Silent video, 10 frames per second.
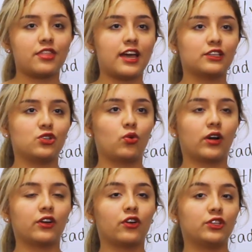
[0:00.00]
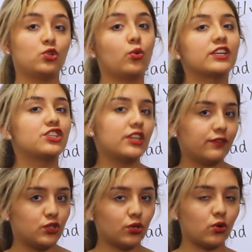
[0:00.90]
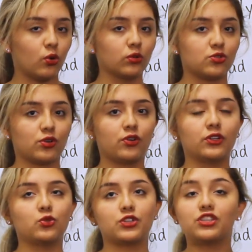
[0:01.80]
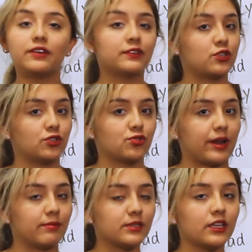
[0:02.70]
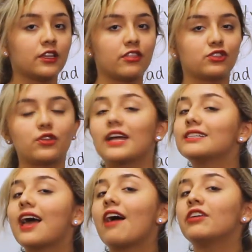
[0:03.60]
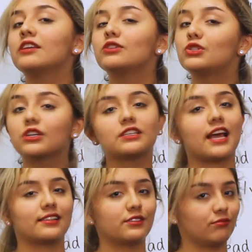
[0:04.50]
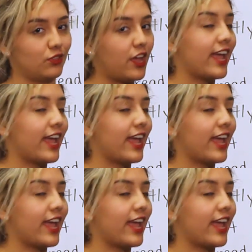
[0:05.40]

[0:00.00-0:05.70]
that you are going to achieve your goals, you're going to achieve your dreams. So that's having success, not